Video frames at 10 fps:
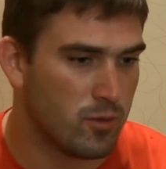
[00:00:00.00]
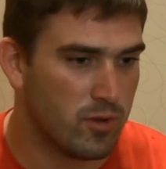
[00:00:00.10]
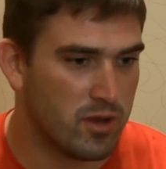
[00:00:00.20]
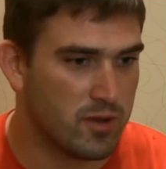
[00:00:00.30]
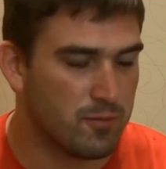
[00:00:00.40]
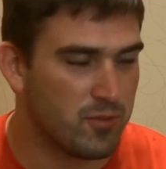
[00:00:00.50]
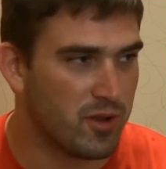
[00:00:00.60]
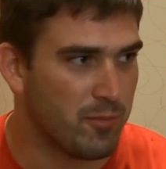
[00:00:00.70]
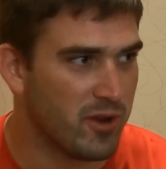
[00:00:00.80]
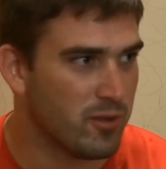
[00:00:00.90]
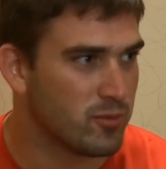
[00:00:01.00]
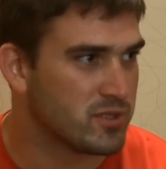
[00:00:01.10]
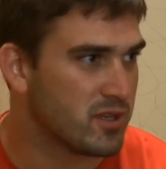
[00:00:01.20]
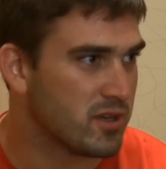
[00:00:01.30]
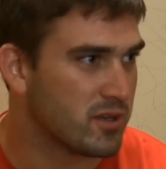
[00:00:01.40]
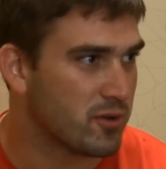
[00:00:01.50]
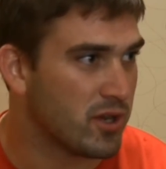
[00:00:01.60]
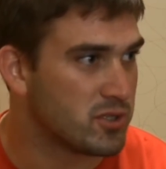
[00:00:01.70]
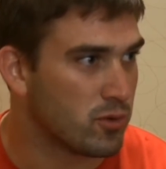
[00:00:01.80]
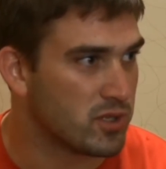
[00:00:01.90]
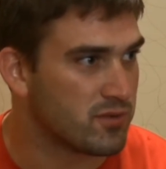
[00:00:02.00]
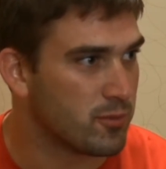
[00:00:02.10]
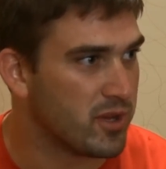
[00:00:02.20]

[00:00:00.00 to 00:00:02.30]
Well, Maryland was a great choice for